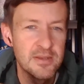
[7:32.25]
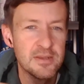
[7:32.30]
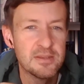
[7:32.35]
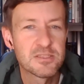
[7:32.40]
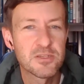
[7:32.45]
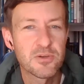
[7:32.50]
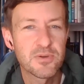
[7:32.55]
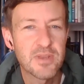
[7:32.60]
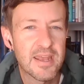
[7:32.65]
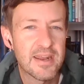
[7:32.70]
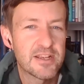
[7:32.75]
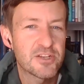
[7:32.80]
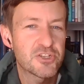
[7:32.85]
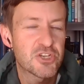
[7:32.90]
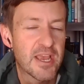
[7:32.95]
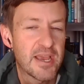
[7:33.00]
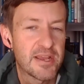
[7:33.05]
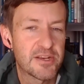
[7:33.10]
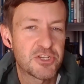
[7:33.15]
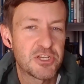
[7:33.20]
So getting
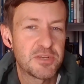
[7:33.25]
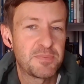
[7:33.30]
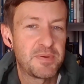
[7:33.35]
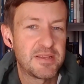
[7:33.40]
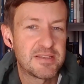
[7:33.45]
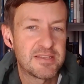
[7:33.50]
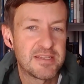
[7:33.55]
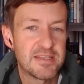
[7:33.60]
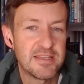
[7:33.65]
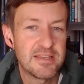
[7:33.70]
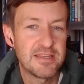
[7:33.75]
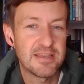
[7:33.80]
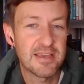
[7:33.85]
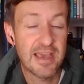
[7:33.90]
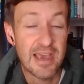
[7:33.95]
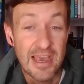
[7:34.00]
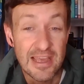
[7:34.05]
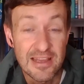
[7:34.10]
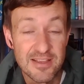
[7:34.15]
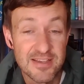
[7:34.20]
ChatGPT
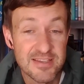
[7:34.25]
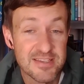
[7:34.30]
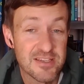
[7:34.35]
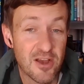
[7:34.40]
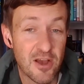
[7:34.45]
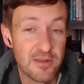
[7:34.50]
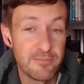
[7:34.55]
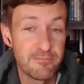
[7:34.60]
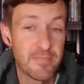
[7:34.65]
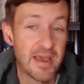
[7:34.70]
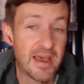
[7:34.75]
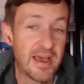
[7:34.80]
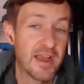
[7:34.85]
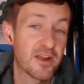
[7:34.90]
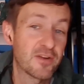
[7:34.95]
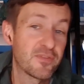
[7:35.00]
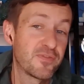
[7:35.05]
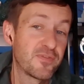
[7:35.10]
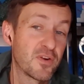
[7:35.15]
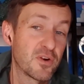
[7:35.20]
Atlas on
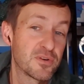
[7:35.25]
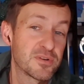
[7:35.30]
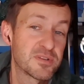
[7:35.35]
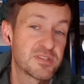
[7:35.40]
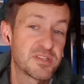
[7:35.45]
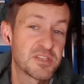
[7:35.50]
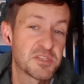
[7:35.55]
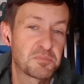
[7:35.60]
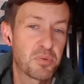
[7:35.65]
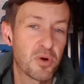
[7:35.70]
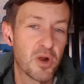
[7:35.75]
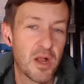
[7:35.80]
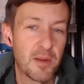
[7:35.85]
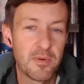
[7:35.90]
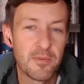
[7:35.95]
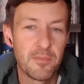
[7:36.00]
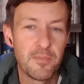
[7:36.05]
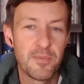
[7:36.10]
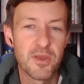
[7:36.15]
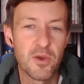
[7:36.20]
Mac first is
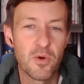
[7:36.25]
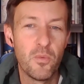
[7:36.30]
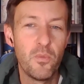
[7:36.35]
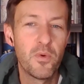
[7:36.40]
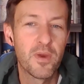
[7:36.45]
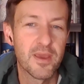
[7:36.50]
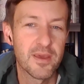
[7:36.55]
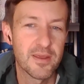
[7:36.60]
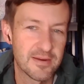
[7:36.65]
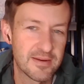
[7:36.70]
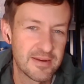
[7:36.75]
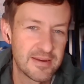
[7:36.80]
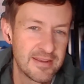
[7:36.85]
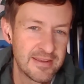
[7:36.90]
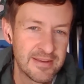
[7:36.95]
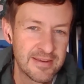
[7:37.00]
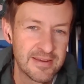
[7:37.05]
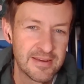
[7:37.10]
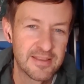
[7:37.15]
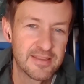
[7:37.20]
probably a win.
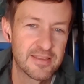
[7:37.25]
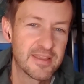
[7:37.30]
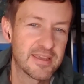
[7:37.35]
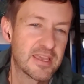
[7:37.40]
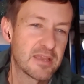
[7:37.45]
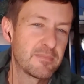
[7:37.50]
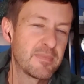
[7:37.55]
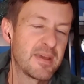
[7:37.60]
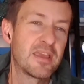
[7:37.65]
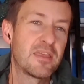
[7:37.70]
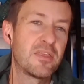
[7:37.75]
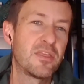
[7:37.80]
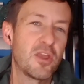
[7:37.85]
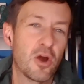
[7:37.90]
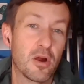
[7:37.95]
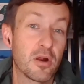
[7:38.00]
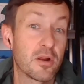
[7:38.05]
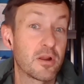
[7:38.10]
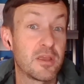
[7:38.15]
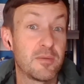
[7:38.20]
They can make the
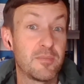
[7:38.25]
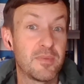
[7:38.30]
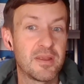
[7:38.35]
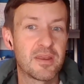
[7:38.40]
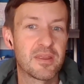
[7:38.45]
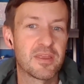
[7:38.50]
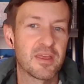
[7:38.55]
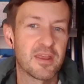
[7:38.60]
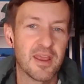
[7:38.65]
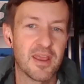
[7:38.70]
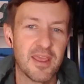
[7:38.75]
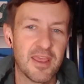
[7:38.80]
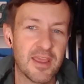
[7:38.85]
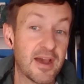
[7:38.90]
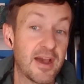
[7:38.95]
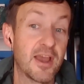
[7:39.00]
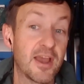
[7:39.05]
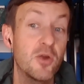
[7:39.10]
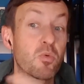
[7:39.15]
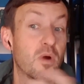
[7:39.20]
argument that
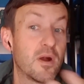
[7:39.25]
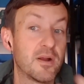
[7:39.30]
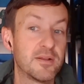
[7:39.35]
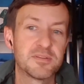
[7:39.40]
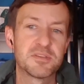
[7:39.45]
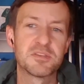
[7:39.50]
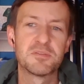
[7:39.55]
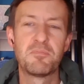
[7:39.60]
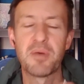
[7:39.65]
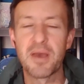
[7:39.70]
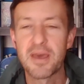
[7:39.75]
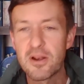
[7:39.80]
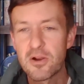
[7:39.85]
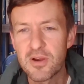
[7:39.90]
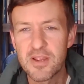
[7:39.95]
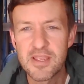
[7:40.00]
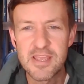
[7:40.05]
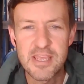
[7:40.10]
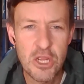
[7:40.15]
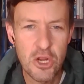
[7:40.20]
AI runs better
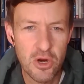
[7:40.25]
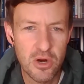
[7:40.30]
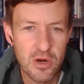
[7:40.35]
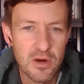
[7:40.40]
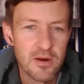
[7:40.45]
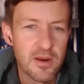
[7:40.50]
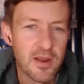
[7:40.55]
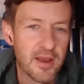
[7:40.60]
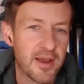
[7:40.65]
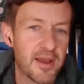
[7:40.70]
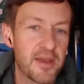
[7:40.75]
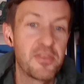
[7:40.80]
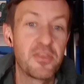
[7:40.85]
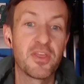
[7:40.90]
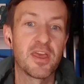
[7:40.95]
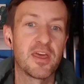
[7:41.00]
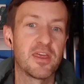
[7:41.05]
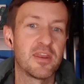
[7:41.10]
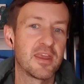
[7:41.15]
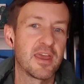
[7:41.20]
here
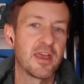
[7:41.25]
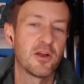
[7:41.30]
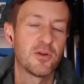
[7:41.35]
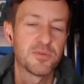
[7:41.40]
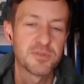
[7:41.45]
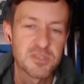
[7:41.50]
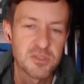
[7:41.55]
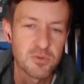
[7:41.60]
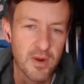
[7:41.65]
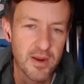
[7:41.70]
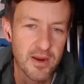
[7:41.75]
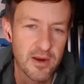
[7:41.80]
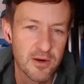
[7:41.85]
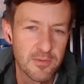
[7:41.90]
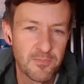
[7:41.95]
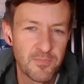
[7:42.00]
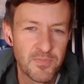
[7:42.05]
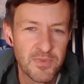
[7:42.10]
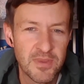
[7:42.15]
than elsewhere.